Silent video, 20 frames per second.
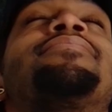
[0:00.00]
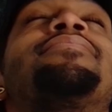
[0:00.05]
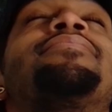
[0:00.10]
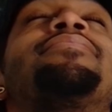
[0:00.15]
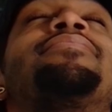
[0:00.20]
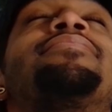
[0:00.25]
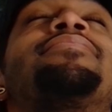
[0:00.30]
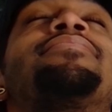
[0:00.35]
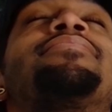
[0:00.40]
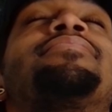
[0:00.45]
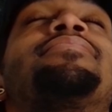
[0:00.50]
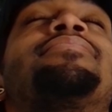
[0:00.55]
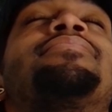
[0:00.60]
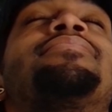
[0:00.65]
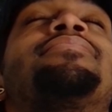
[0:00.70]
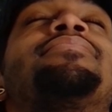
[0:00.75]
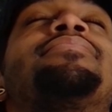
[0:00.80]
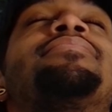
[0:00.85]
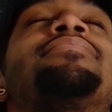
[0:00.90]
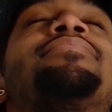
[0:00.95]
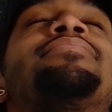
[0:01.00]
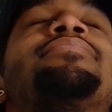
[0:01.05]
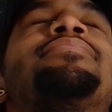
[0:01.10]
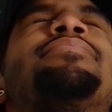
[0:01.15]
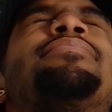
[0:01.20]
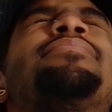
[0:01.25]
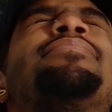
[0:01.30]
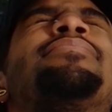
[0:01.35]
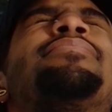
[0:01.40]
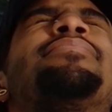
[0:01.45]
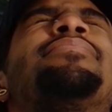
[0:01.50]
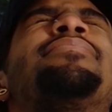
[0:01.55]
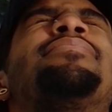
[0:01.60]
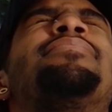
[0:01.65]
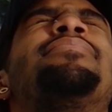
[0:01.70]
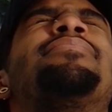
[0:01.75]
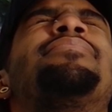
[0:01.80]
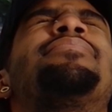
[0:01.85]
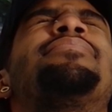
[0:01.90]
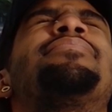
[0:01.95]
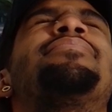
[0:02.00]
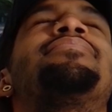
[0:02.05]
Nobody speaks.